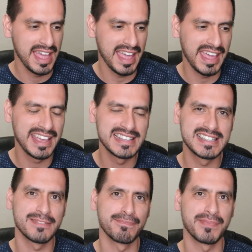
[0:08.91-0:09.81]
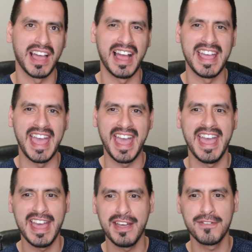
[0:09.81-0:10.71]
and I
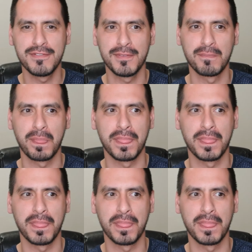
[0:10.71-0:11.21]
have